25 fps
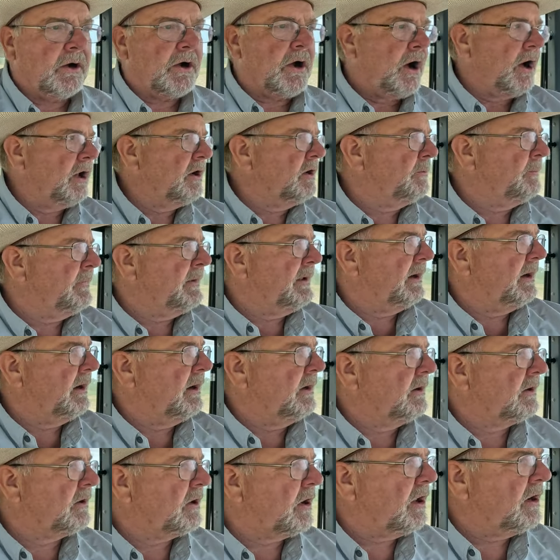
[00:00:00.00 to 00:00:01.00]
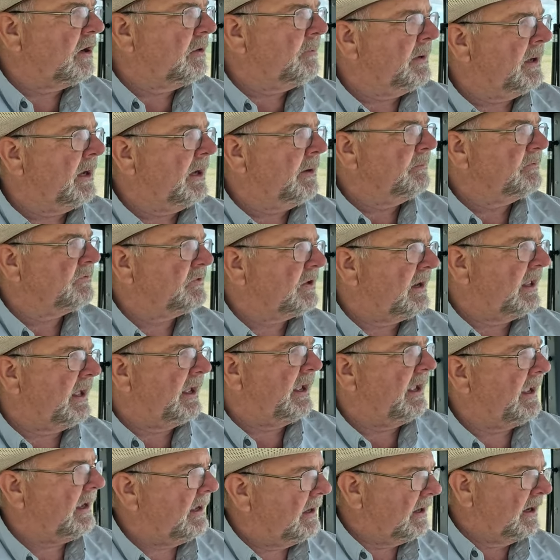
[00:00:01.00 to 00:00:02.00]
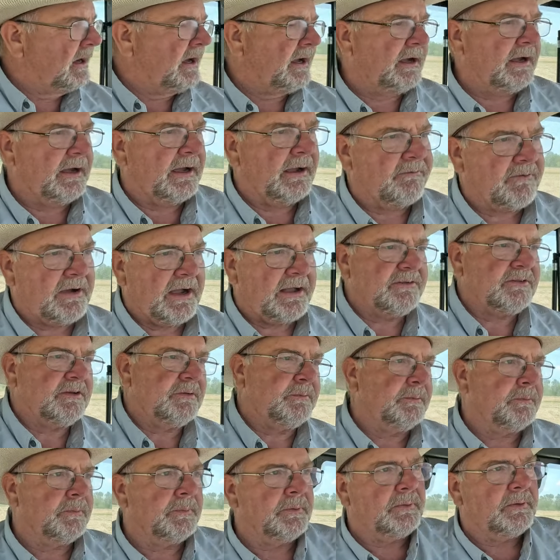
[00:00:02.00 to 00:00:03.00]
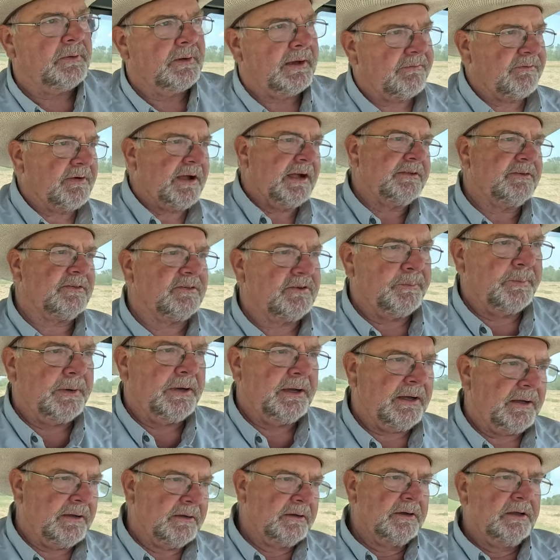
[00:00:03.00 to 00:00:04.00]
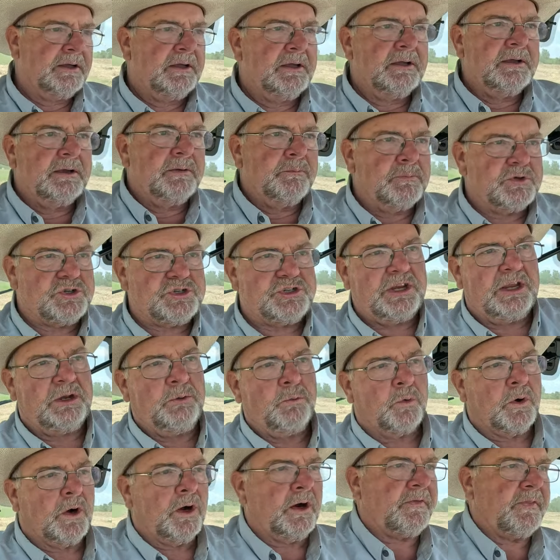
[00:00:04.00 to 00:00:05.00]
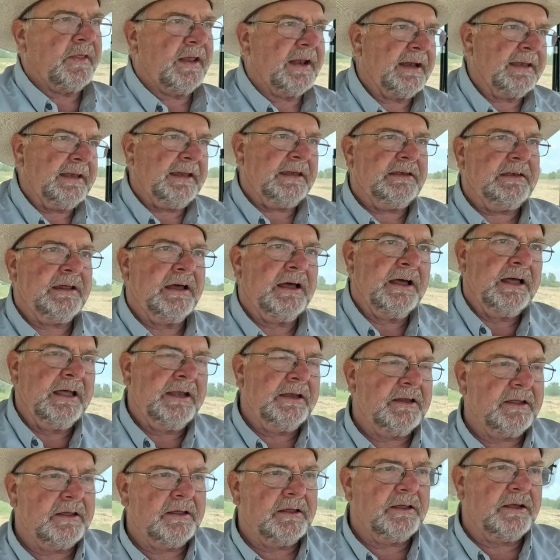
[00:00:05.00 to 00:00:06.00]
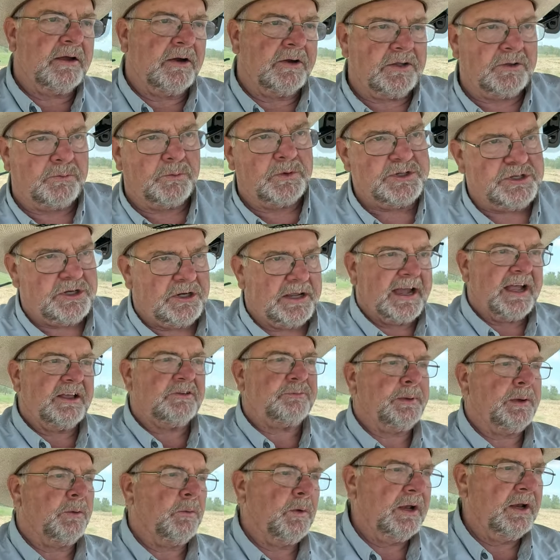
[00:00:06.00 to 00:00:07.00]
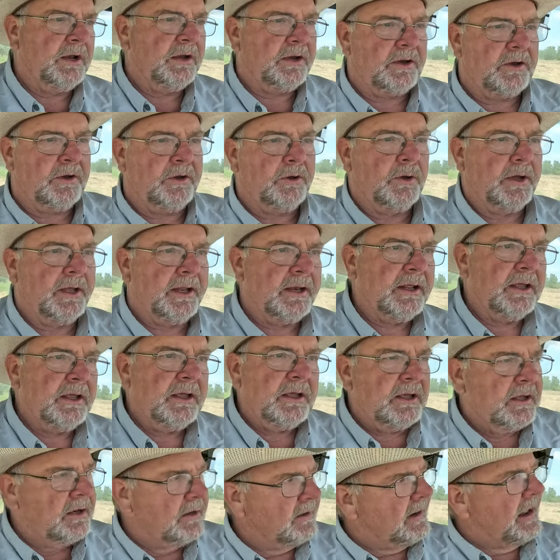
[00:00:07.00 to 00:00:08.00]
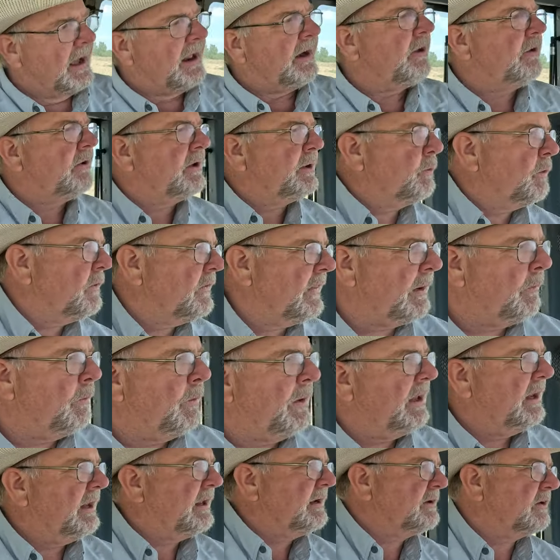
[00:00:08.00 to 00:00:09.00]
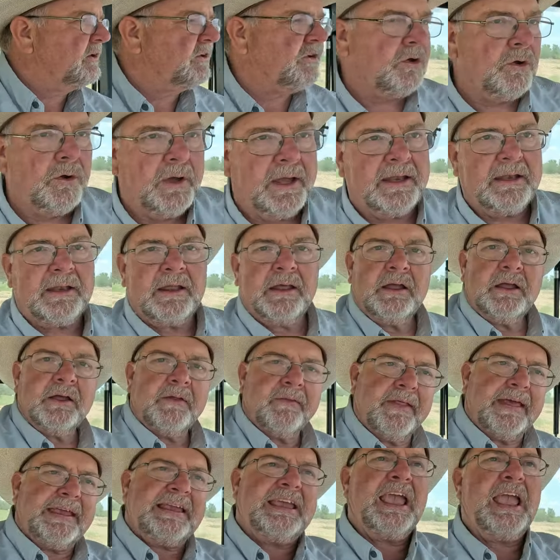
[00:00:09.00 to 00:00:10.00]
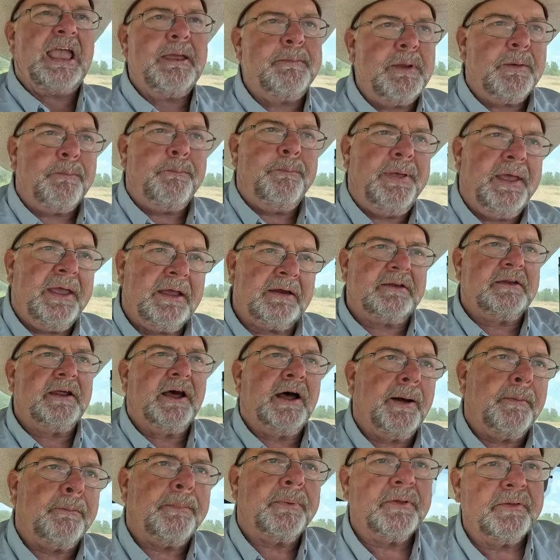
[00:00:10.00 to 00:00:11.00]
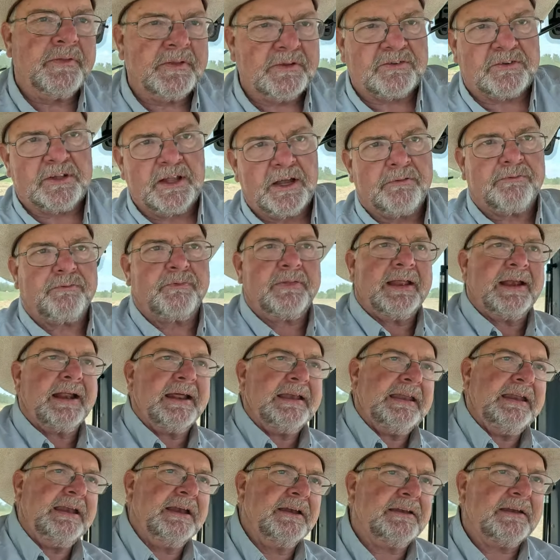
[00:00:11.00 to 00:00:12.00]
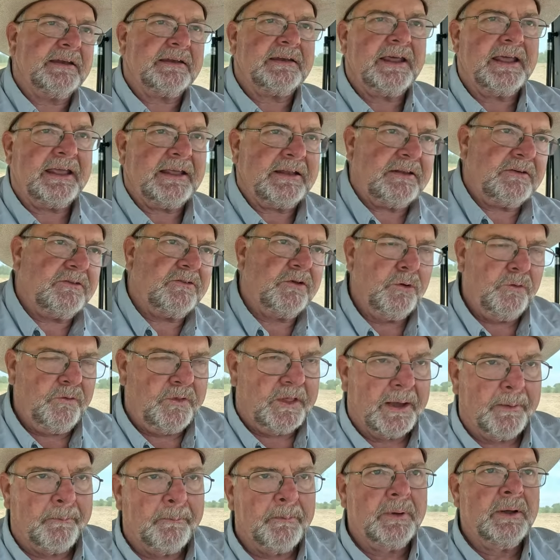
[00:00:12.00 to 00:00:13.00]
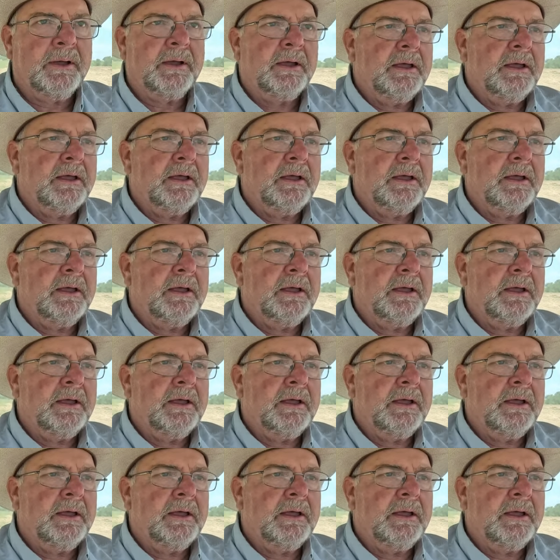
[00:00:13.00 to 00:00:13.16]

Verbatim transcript: called him there, called him up, said, "Hey, uh, I've got some, I've got some uh, machine work that I need done. Are you, would you guys be willing to do it?" Not only were they willing to do it, they came and picked up the stuff that I needed to take to them.